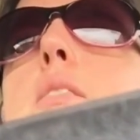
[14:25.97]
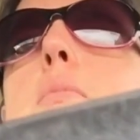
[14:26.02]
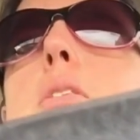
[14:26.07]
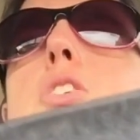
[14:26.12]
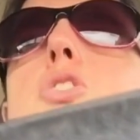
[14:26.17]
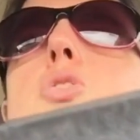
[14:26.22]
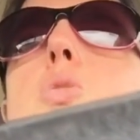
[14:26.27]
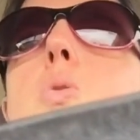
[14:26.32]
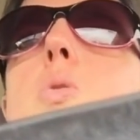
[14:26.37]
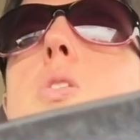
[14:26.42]
my
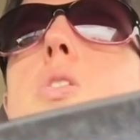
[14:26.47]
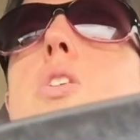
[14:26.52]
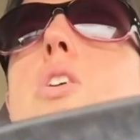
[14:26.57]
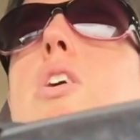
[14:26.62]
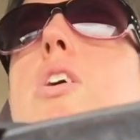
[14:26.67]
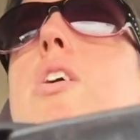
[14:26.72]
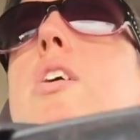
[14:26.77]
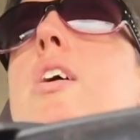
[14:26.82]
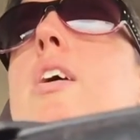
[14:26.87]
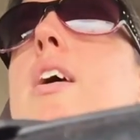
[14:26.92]

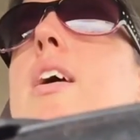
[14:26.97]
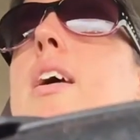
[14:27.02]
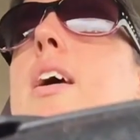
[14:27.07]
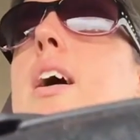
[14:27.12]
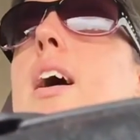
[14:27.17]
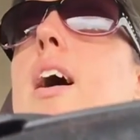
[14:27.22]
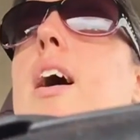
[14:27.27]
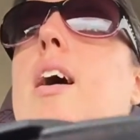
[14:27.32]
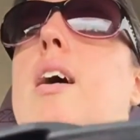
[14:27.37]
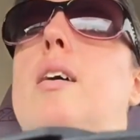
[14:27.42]
shoulder.
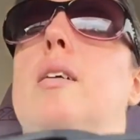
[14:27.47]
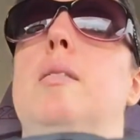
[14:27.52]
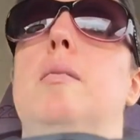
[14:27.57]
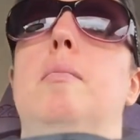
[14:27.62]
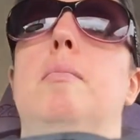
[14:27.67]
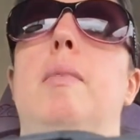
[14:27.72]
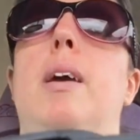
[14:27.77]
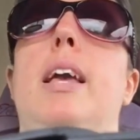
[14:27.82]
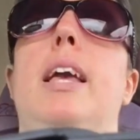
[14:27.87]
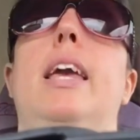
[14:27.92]

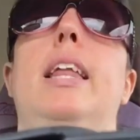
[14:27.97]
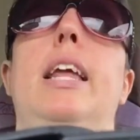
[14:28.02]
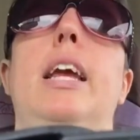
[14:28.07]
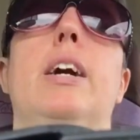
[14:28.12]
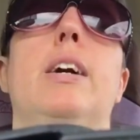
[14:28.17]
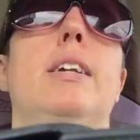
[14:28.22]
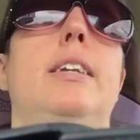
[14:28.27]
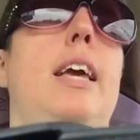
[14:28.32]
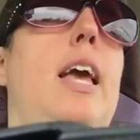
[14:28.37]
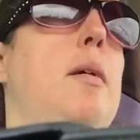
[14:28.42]
And can
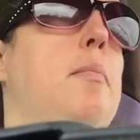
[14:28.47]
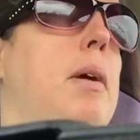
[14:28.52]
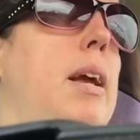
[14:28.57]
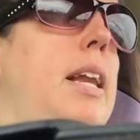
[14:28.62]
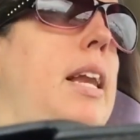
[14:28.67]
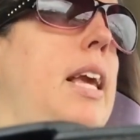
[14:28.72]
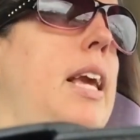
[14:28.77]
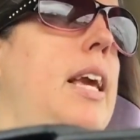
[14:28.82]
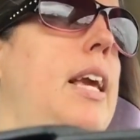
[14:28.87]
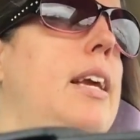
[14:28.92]
irritate my
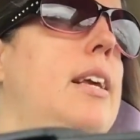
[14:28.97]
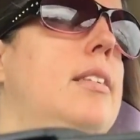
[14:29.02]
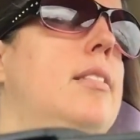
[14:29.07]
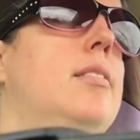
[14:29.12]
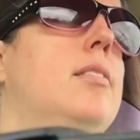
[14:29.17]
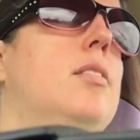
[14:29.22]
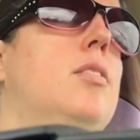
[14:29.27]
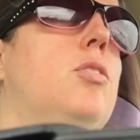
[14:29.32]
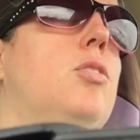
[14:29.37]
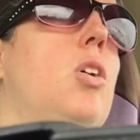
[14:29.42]

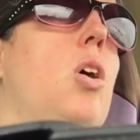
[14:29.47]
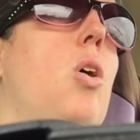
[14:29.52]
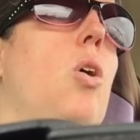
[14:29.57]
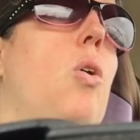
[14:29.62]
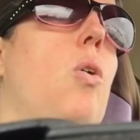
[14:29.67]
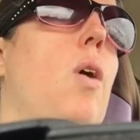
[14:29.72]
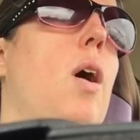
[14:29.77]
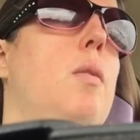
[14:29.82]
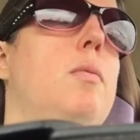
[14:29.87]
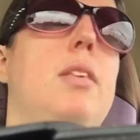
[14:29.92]
knees,
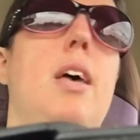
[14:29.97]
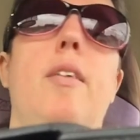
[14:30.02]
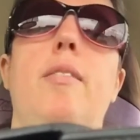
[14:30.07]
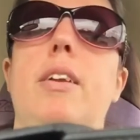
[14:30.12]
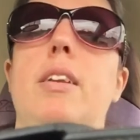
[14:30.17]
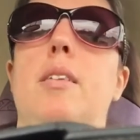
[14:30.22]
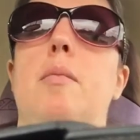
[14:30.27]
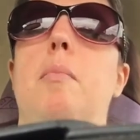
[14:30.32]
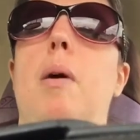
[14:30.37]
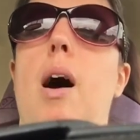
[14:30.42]
so I was
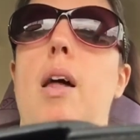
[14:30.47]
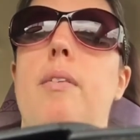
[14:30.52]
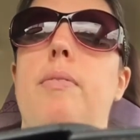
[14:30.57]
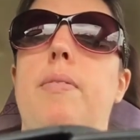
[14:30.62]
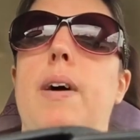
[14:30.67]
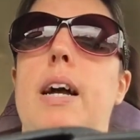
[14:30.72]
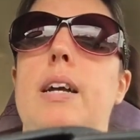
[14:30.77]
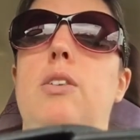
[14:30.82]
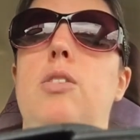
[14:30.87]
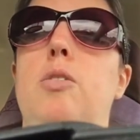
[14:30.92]
having to
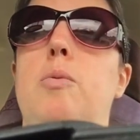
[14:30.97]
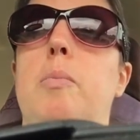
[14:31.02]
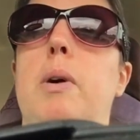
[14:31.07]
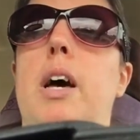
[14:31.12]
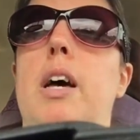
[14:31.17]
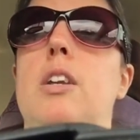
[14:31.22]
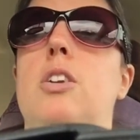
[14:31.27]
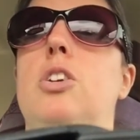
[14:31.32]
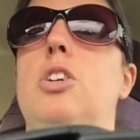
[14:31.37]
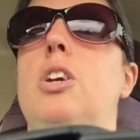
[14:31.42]
modify too
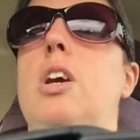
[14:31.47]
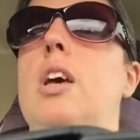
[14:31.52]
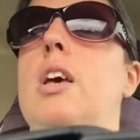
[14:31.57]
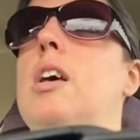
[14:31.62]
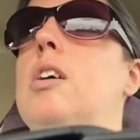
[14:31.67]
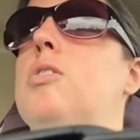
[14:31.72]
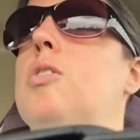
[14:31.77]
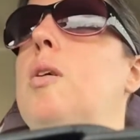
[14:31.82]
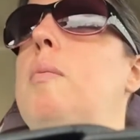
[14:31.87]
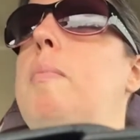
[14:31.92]
much.
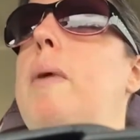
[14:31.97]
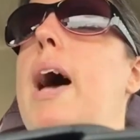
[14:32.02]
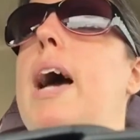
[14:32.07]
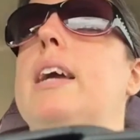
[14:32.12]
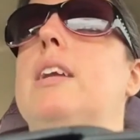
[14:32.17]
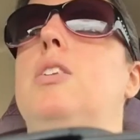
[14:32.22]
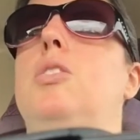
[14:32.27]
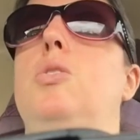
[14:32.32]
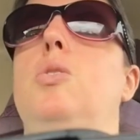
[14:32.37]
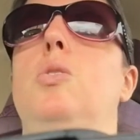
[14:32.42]
So I'm
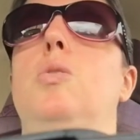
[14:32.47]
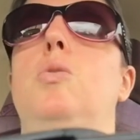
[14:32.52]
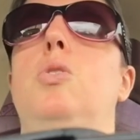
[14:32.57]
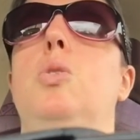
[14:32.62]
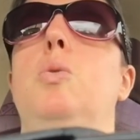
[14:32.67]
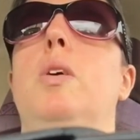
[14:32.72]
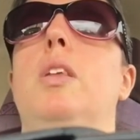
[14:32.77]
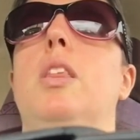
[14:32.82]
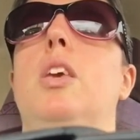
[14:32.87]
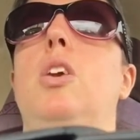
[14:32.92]
back to
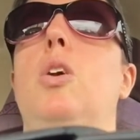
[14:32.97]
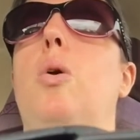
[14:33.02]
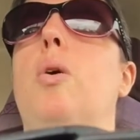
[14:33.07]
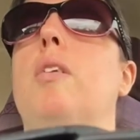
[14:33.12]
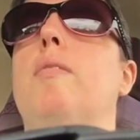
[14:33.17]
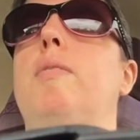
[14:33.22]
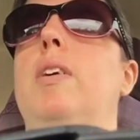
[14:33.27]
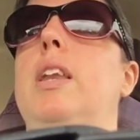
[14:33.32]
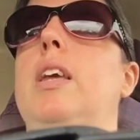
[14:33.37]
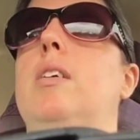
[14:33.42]
doing the
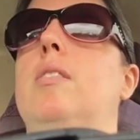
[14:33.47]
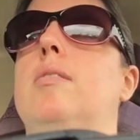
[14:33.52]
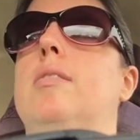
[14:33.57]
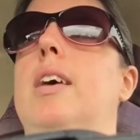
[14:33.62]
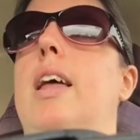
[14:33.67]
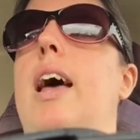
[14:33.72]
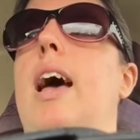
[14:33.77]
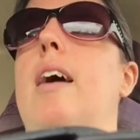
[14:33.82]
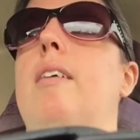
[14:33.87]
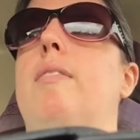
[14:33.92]
yoga videos
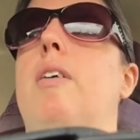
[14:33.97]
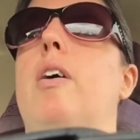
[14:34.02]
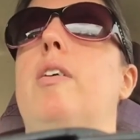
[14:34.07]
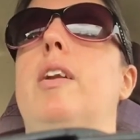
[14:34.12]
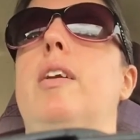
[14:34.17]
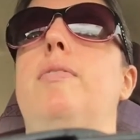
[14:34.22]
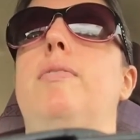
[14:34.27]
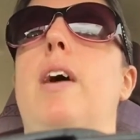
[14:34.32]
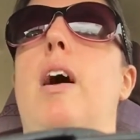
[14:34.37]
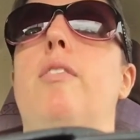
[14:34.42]
that I have
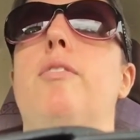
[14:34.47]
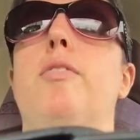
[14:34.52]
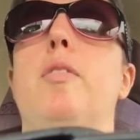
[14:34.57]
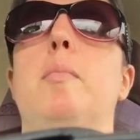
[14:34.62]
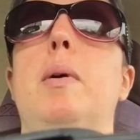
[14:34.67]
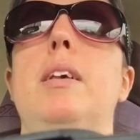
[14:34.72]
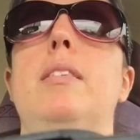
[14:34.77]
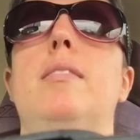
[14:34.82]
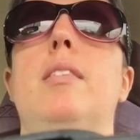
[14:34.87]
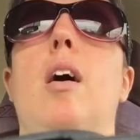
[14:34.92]
already found for
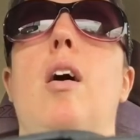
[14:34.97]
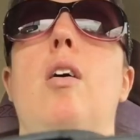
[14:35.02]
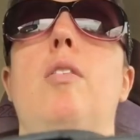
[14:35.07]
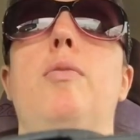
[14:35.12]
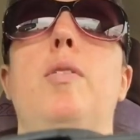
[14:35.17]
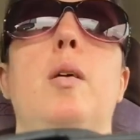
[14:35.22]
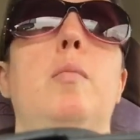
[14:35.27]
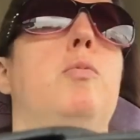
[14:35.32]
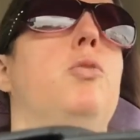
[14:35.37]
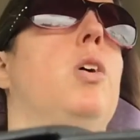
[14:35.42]

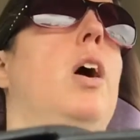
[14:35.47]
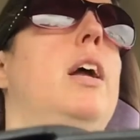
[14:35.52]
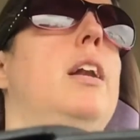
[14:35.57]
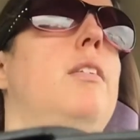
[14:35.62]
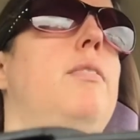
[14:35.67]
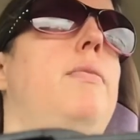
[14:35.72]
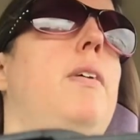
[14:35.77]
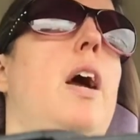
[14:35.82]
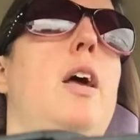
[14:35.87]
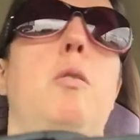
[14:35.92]
myself, and I'm trying
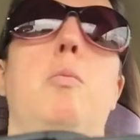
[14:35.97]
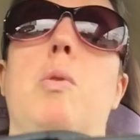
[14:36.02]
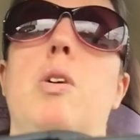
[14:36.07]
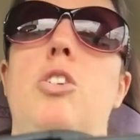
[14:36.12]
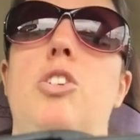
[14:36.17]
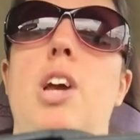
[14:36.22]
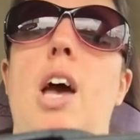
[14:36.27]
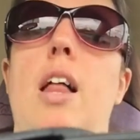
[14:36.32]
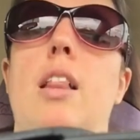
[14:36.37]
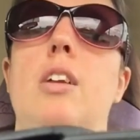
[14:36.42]
to find more
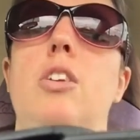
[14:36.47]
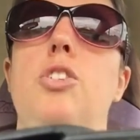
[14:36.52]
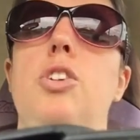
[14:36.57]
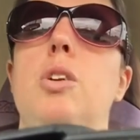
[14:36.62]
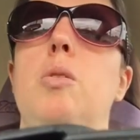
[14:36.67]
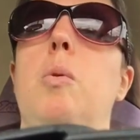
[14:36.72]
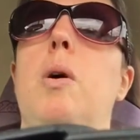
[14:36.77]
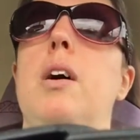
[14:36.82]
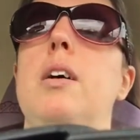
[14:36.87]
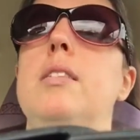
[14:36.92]

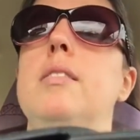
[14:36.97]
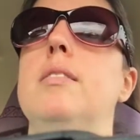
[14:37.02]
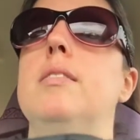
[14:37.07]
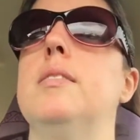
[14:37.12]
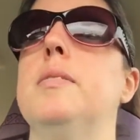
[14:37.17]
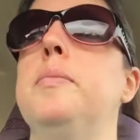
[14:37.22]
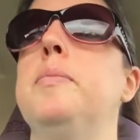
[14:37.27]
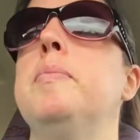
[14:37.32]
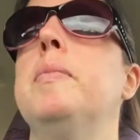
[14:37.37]
challenging ones.